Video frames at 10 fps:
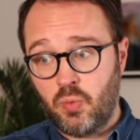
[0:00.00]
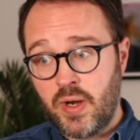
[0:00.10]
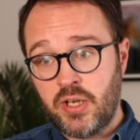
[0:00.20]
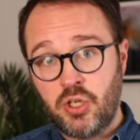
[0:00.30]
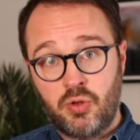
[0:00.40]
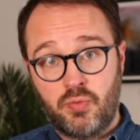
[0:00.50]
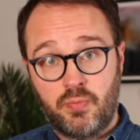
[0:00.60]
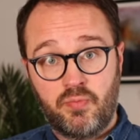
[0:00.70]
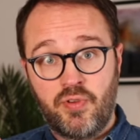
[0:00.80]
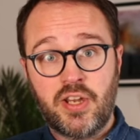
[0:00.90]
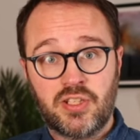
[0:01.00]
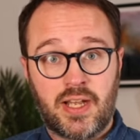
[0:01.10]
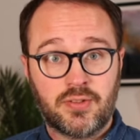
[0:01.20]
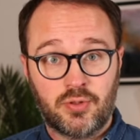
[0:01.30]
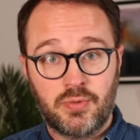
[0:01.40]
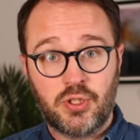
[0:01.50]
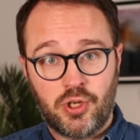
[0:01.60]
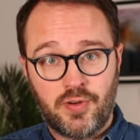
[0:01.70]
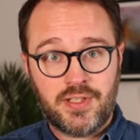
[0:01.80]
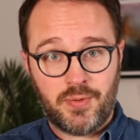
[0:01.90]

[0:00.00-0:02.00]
when you reach that sort of maturity,